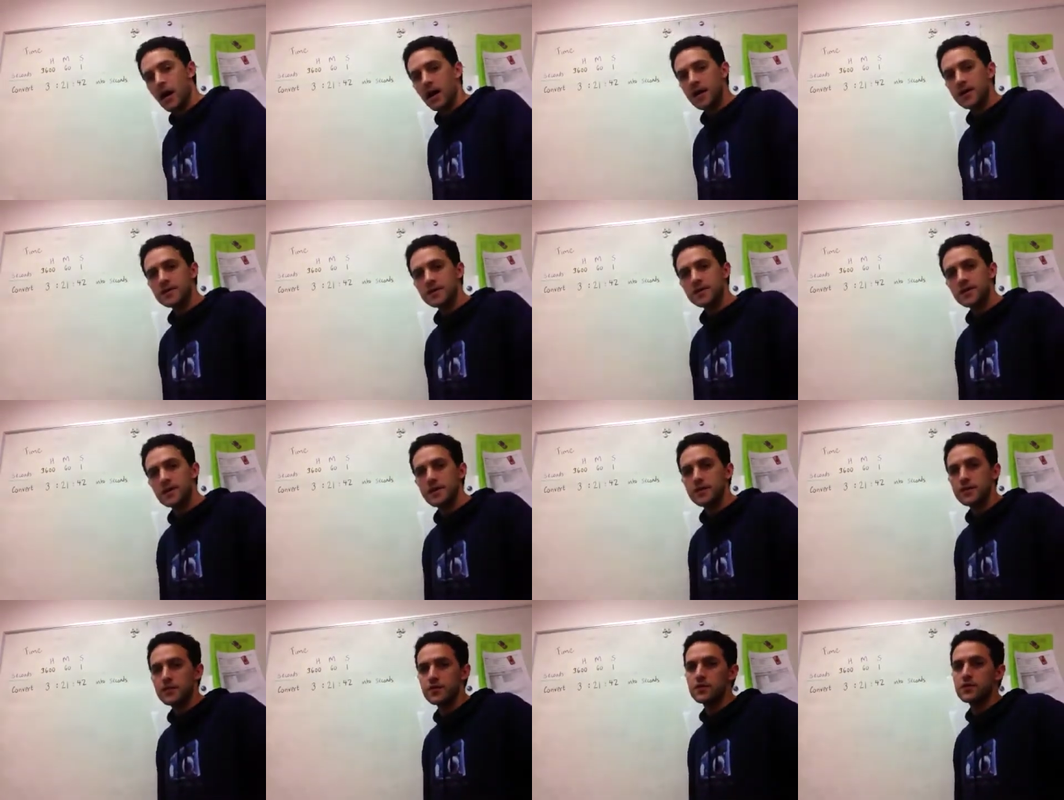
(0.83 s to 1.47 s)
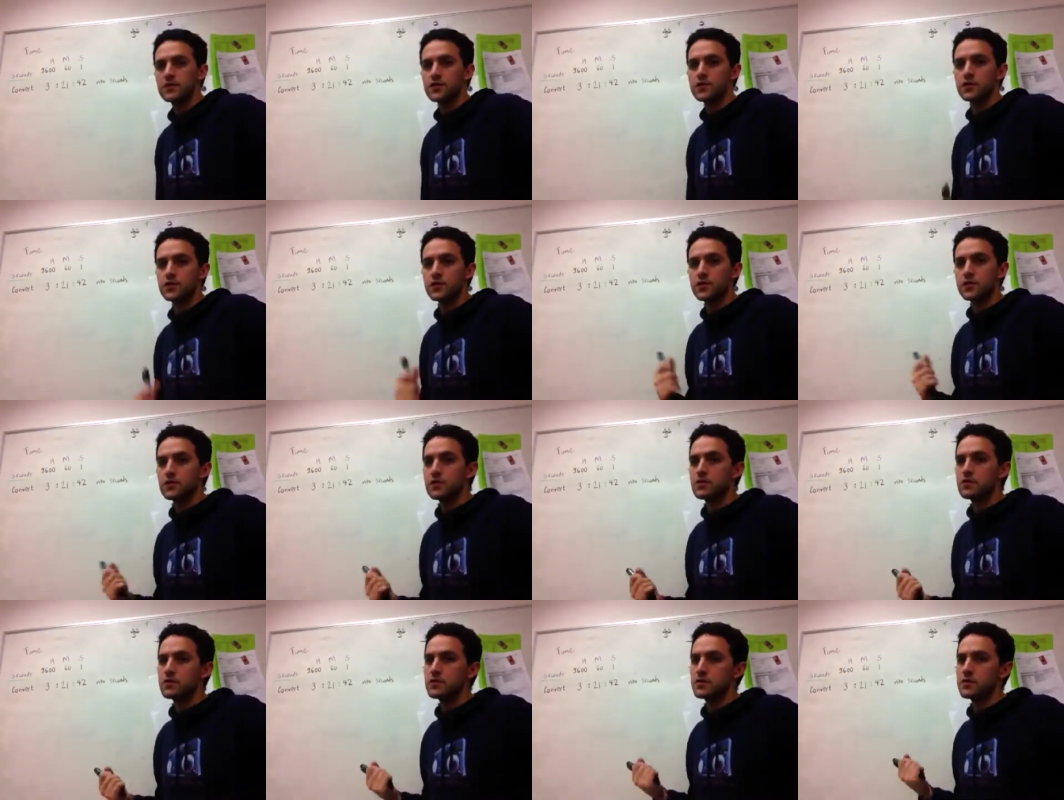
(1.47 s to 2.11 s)
I'm just going to do
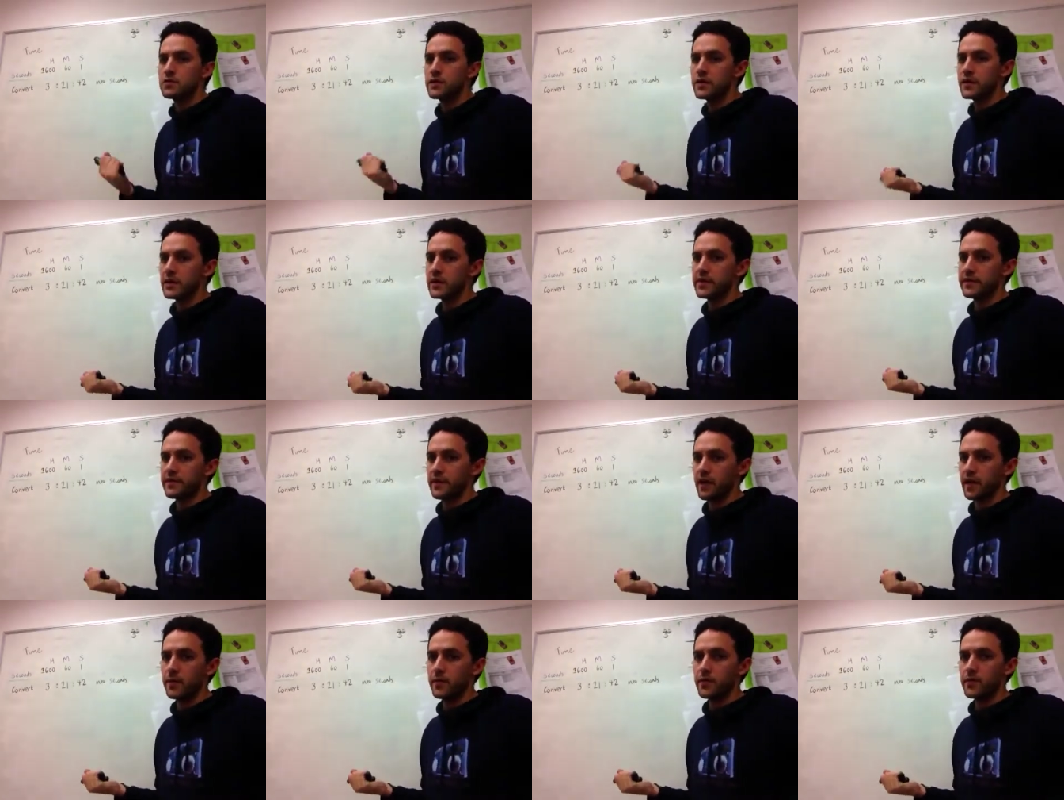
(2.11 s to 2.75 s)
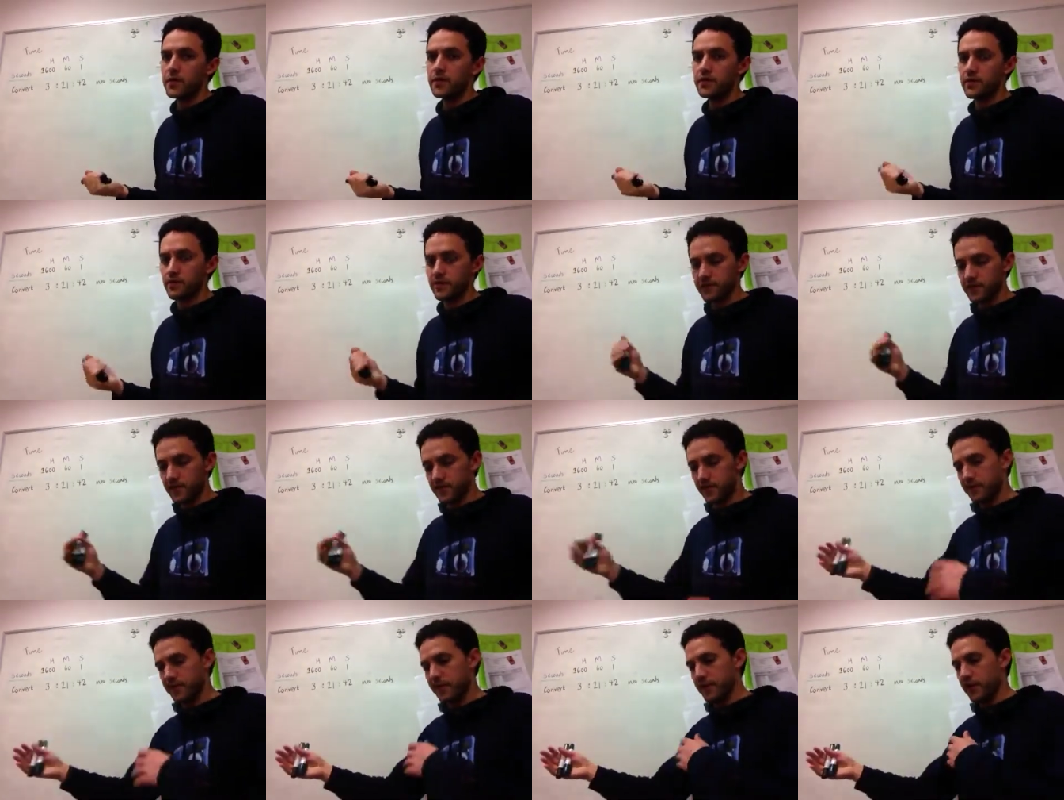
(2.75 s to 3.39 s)
two quick examples of
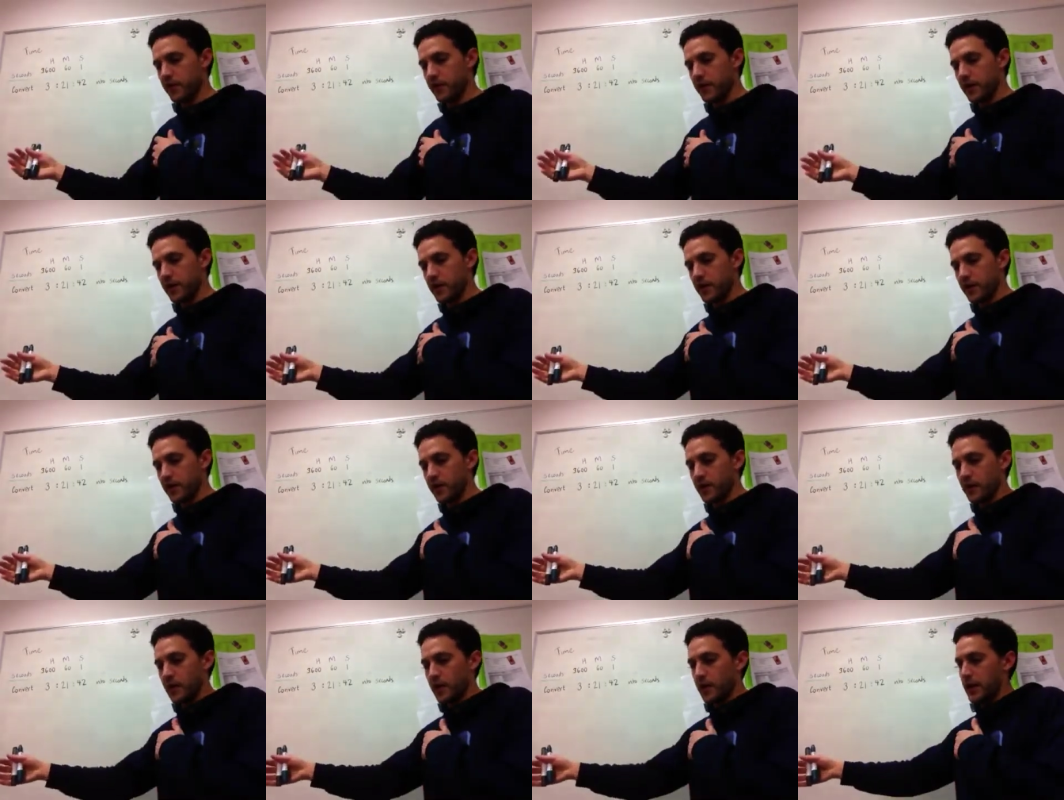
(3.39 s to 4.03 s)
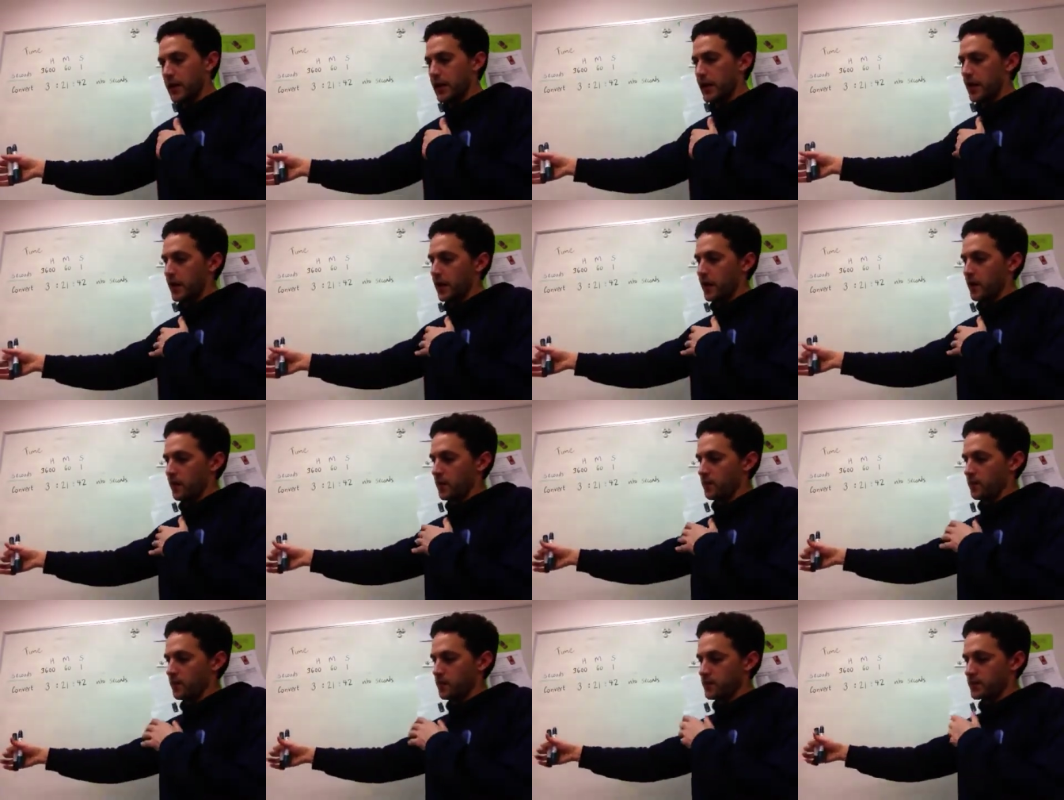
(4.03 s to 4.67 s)
converting
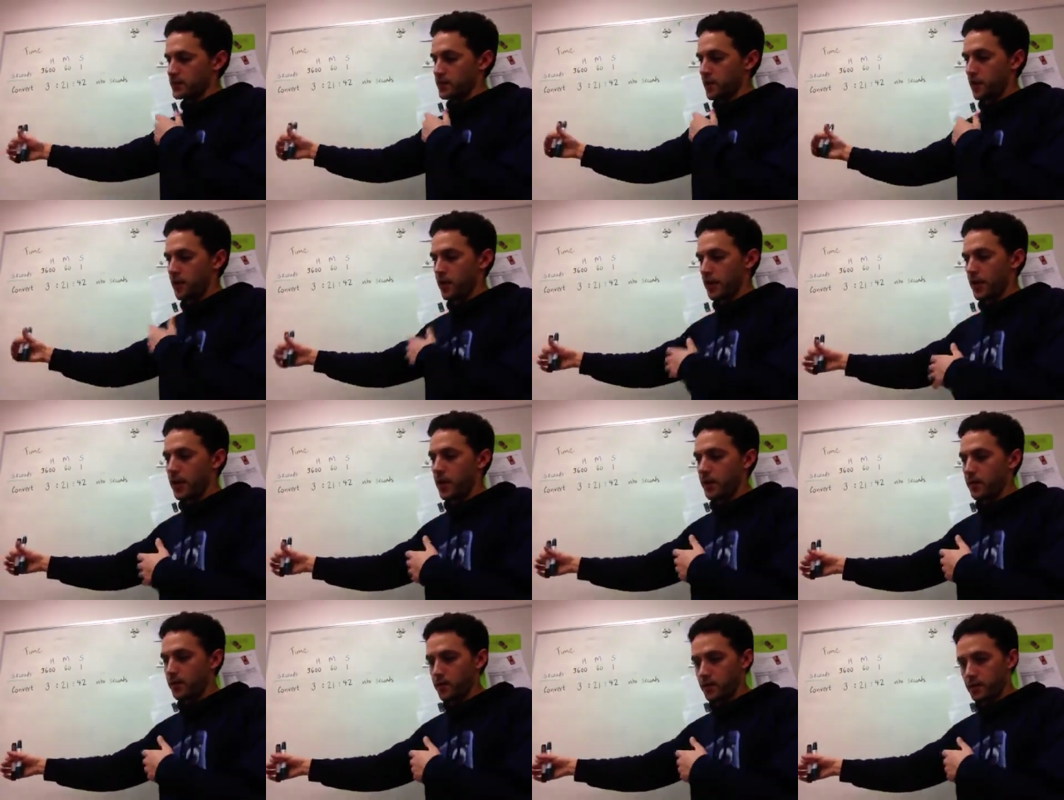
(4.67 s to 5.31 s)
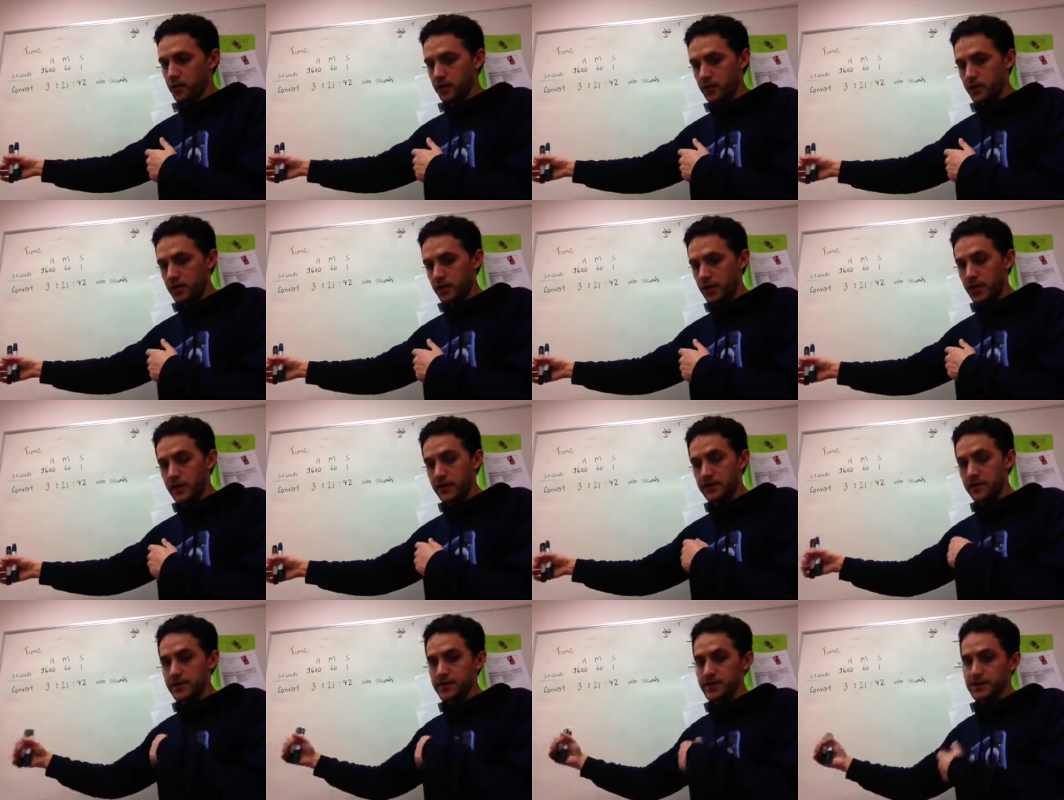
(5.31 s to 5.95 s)
um, time
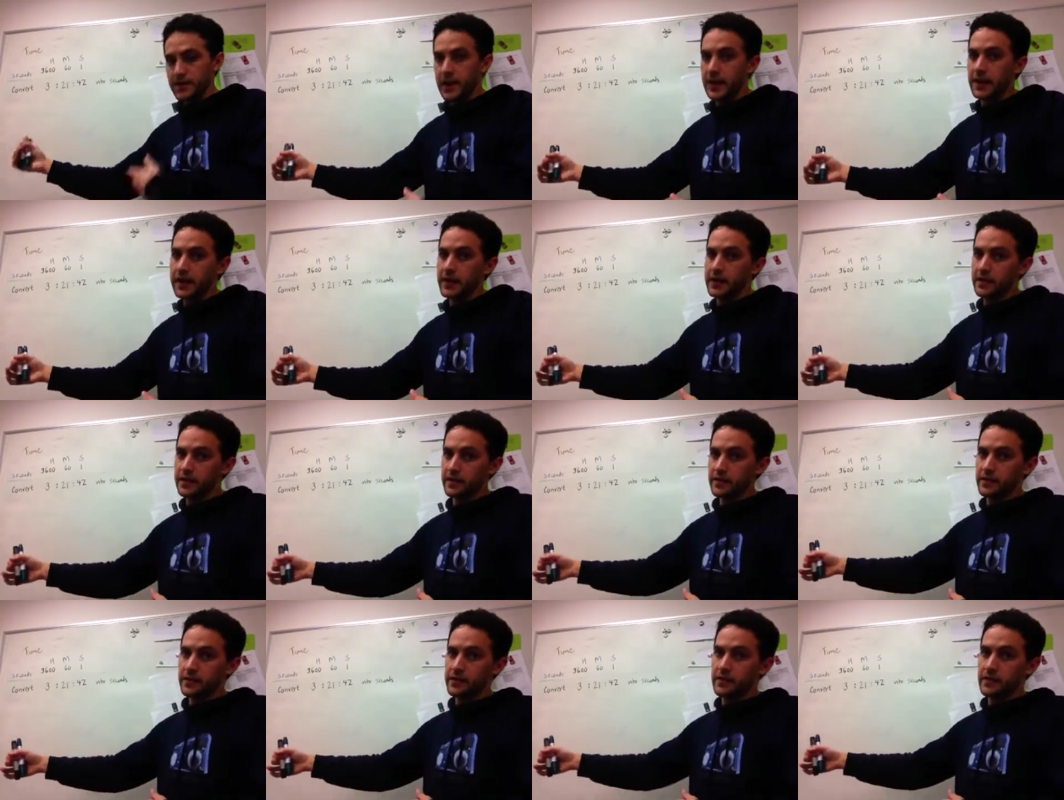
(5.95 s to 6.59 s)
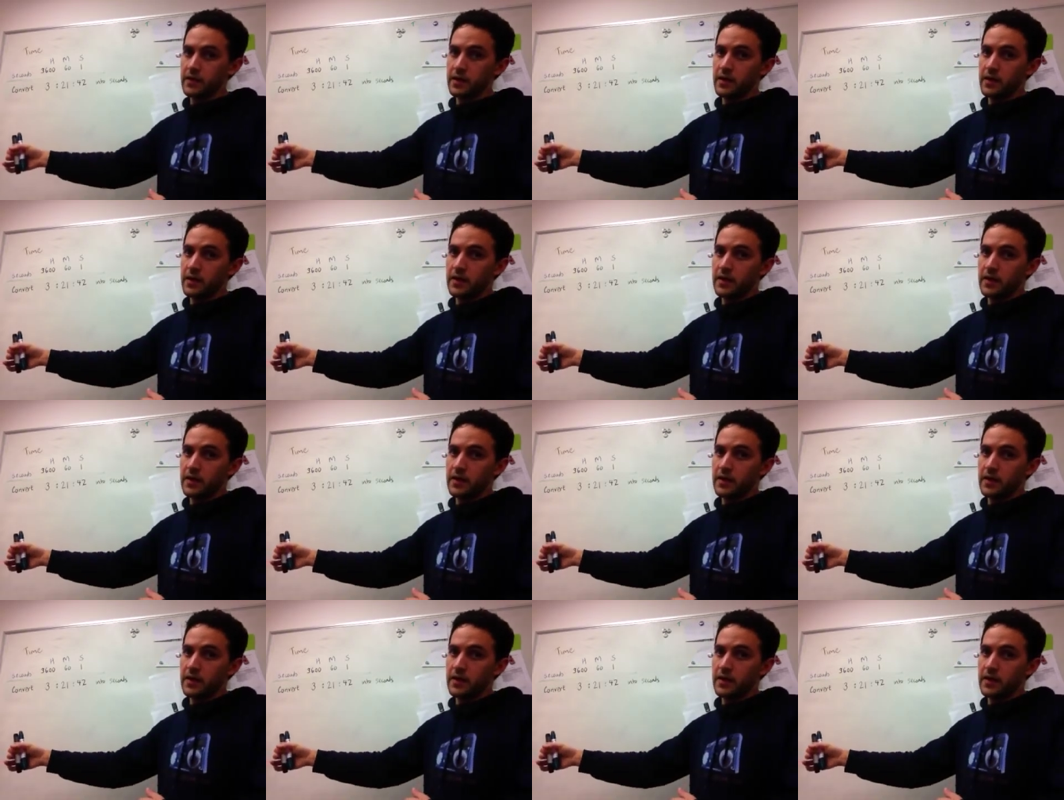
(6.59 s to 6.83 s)
into seconds,